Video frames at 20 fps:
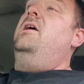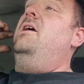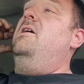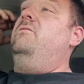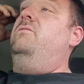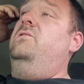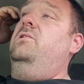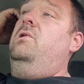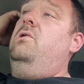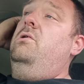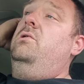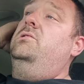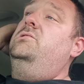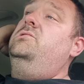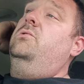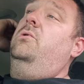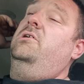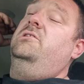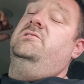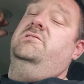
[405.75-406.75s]
If you go
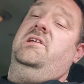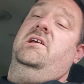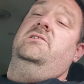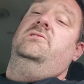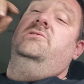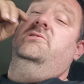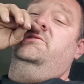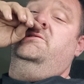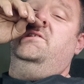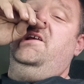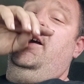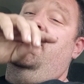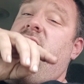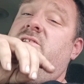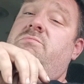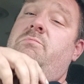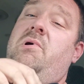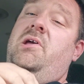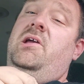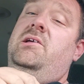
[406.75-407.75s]
to our station
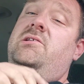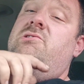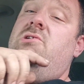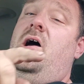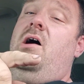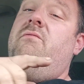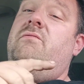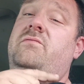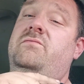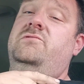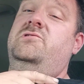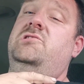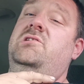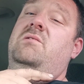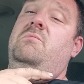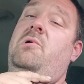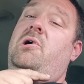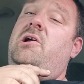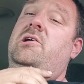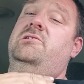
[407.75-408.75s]
status page off of
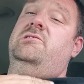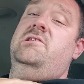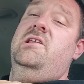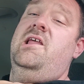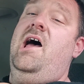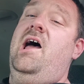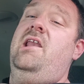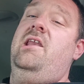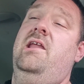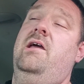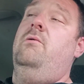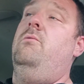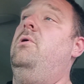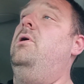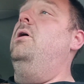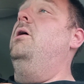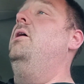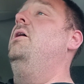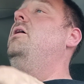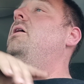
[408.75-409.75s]

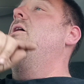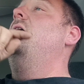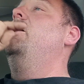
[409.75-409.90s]
gmrs.network